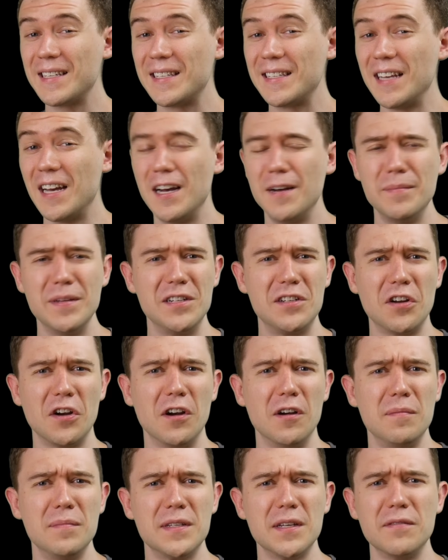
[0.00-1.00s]
sum in
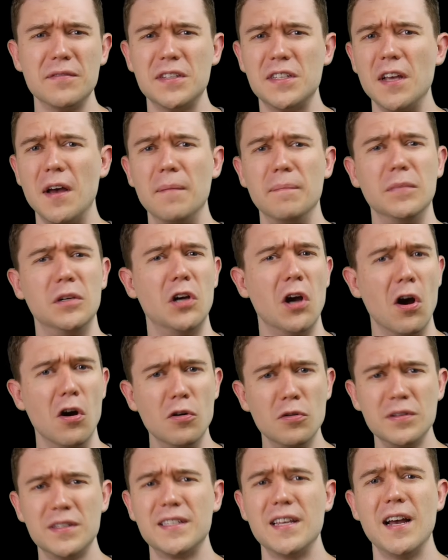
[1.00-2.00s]
terms of some
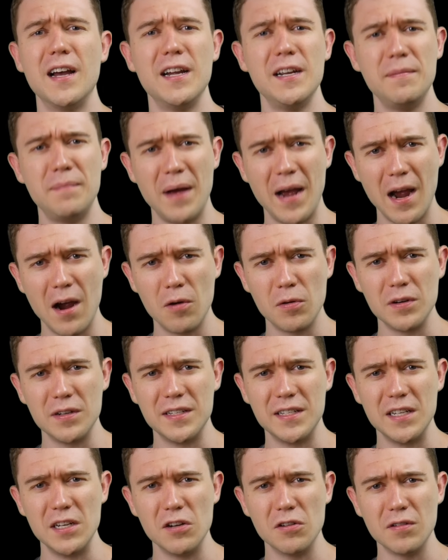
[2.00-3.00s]
cosine power
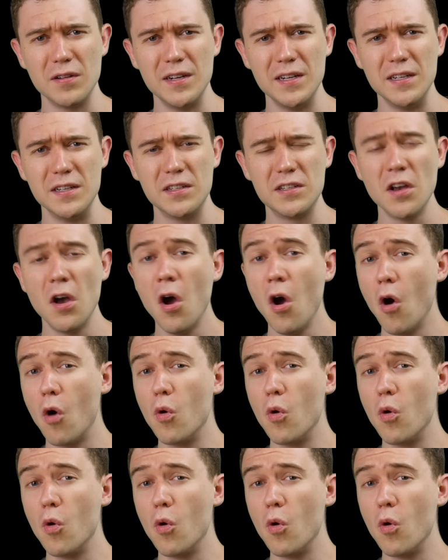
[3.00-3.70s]
series,